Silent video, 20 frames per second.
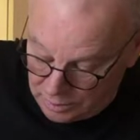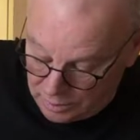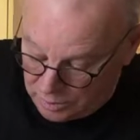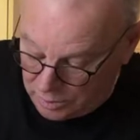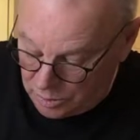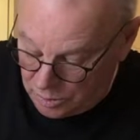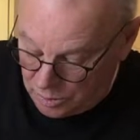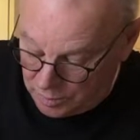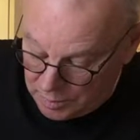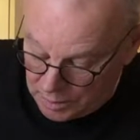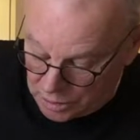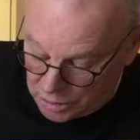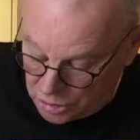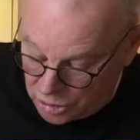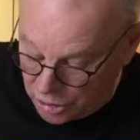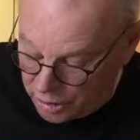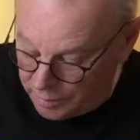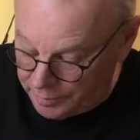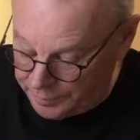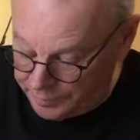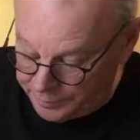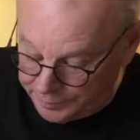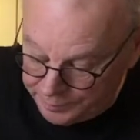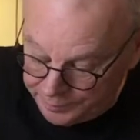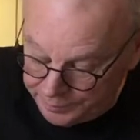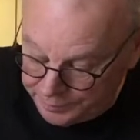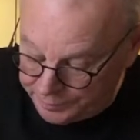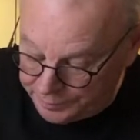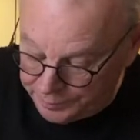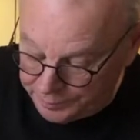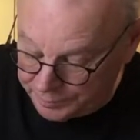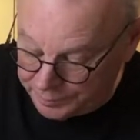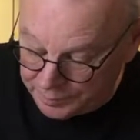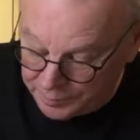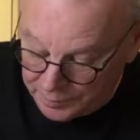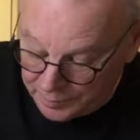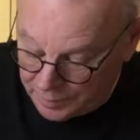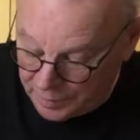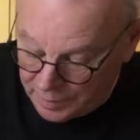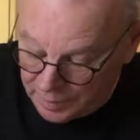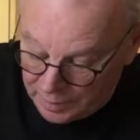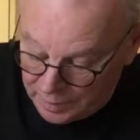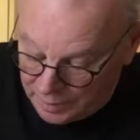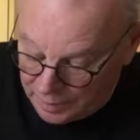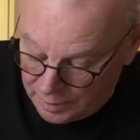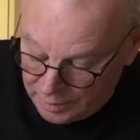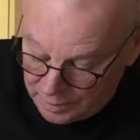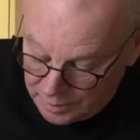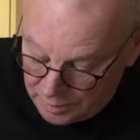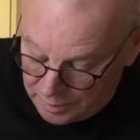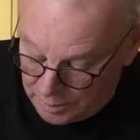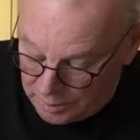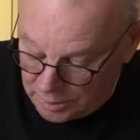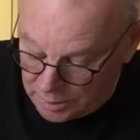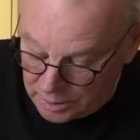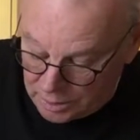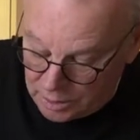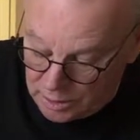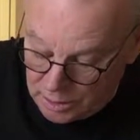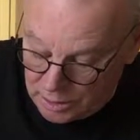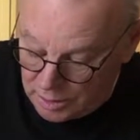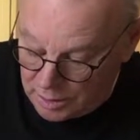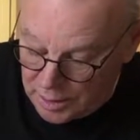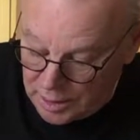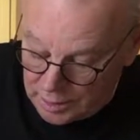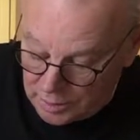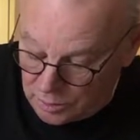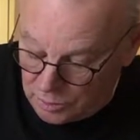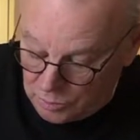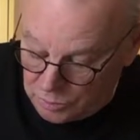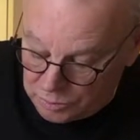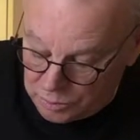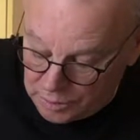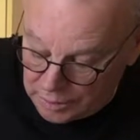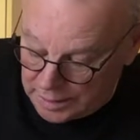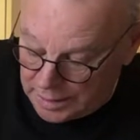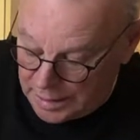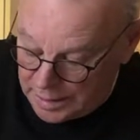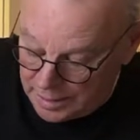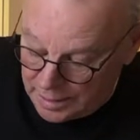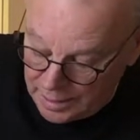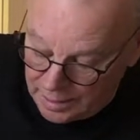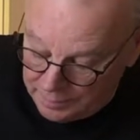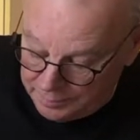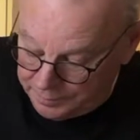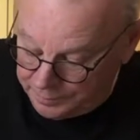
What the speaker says: to the mixture. I need to stir that all together